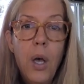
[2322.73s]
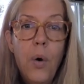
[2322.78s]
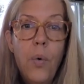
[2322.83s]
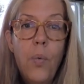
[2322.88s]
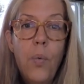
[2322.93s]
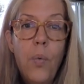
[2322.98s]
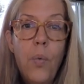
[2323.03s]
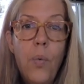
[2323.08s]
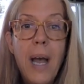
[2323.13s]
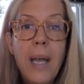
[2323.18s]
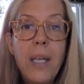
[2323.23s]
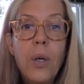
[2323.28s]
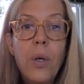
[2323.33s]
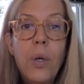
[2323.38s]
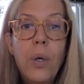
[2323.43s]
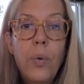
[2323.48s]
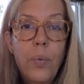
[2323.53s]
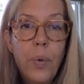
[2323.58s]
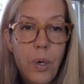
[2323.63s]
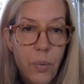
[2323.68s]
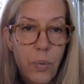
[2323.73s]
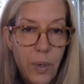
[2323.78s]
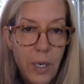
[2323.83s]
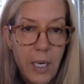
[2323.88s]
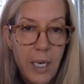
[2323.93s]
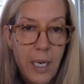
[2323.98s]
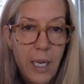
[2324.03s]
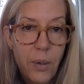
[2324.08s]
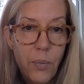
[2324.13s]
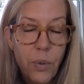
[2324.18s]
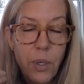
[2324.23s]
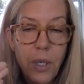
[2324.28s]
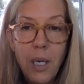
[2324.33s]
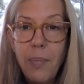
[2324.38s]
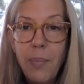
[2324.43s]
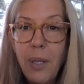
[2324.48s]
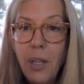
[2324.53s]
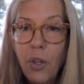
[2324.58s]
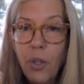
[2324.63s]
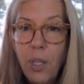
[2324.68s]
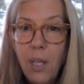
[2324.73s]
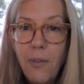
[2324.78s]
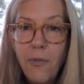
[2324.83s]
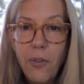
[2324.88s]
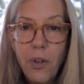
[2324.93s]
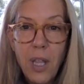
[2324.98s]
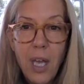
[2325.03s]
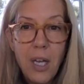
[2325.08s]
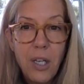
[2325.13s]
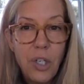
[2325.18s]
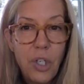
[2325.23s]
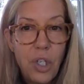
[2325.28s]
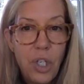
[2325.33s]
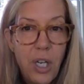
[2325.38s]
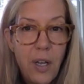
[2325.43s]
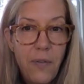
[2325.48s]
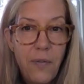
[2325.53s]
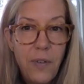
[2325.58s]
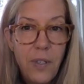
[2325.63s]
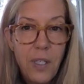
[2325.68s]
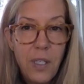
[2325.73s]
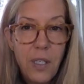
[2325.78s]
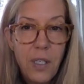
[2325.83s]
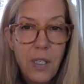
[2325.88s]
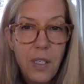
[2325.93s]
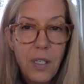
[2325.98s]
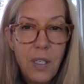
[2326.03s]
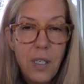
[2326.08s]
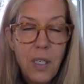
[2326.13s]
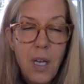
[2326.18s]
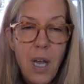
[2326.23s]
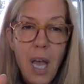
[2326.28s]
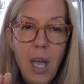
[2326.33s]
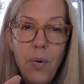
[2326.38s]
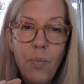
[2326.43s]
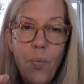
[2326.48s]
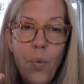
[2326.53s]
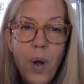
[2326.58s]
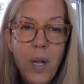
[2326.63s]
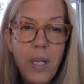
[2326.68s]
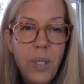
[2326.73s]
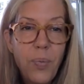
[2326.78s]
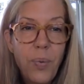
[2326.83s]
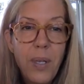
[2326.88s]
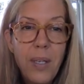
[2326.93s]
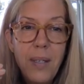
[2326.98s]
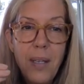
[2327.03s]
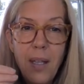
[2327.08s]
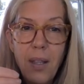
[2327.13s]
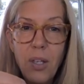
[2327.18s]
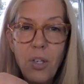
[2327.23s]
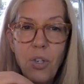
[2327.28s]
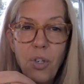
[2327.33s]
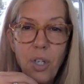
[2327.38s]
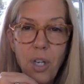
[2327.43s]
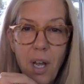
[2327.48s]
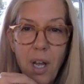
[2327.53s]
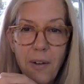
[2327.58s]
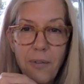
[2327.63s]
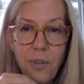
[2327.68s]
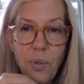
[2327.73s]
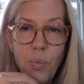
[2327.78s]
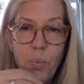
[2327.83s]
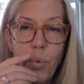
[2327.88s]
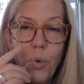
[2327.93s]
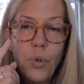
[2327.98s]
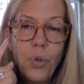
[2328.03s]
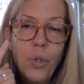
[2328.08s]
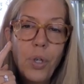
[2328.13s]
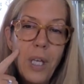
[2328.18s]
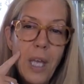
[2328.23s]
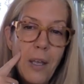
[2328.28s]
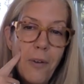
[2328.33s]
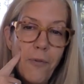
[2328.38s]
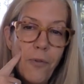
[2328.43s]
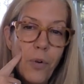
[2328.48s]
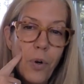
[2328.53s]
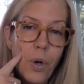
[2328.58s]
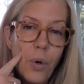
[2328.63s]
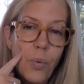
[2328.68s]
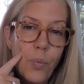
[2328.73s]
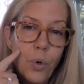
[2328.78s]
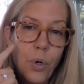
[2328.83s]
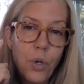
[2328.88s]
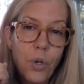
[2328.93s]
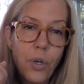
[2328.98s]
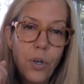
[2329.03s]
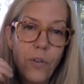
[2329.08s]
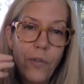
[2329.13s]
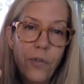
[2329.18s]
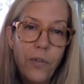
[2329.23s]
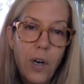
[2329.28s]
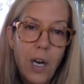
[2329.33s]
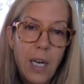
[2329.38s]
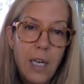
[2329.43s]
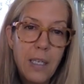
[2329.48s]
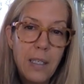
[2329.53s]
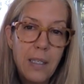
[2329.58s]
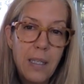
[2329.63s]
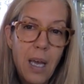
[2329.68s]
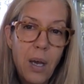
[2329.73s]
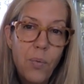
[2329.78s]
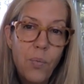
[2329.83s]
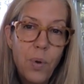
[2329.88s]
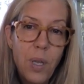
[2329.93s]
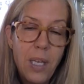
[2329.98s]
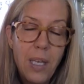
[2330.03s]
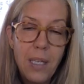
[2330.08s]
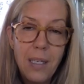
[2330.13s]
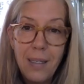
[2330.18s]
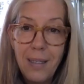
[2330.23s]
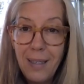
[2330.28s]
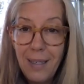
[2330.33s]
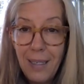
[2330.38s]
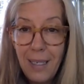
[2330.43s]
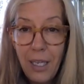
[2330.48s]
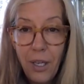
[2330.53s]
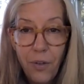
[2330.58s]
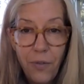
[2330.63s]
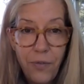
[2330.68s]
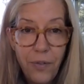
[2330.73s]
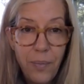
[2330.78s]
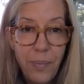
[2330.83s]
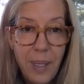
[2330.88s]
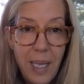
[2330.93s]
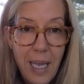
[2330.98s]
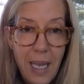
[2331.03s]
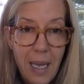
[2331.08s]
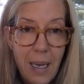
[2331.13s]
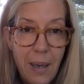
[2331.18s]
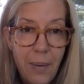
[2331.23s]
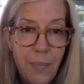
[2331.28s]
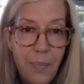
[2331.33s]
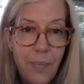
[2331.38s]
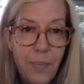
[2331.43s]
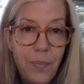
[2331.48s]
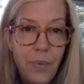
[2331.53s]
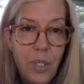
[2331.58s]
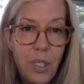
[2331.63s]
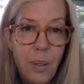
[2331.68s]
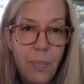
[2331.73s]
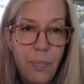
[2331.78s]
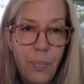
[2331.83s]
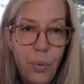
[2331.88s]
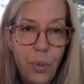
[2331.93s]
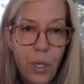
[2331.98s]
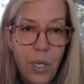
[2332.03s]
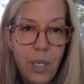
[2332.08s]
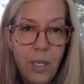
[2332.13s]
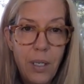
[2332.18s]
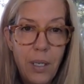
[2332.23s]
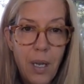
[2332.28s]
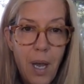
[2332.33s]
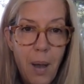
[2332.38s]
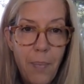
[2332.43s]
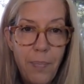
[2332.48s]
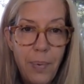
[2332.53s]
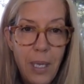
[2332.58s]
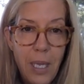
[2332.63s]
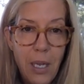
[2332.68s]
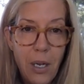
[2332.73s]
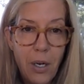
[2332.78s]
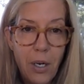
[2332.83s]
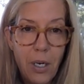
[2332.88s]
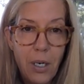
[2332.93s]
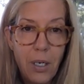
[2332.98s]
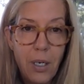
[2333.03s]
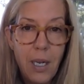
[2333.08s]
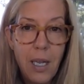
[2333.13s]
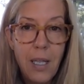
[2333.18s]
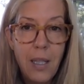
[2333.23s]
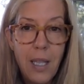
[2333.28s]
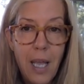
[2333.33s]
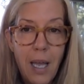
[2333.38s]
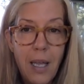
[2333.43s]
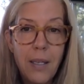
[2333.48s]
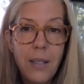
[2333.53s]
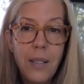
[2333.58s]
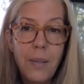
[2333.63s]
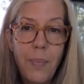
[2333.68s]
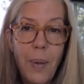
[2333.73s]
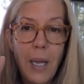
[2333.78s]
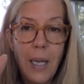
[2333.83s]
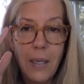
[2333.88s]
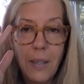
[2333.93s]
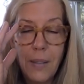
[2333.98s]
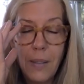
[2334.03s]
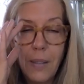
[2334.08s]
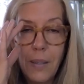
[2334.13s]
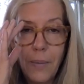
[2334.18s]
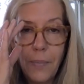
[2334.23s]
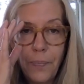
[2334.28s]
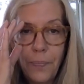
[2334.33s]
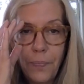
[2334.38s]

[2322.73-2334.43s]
While we're reading, we're going to be looking for that shift. And once we see the shift, we're looking for a word or phrase that we can steal from them to put up here in that space.